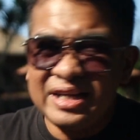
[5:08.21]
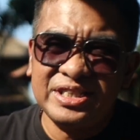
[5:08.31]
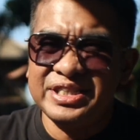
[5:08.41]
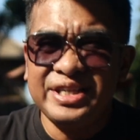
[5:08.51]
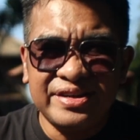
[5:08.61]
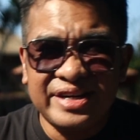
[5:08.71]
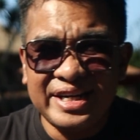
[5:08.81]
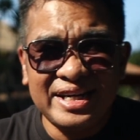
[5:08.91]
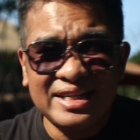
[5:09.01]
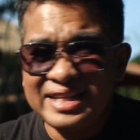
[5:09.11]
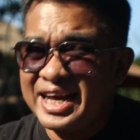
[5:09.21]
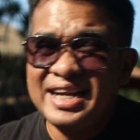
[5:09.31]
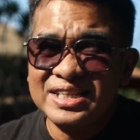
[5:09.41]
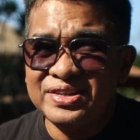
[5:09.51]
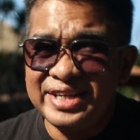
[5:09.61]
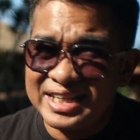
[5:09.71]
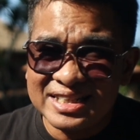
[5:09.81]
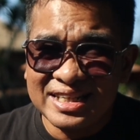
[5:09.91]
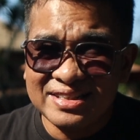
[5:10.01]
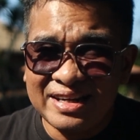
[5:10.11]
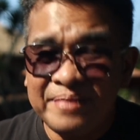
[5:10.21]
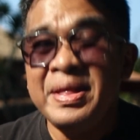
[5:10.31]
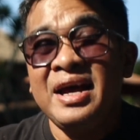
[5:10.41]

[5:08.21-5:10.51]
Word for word: cigarette, electronic, etc.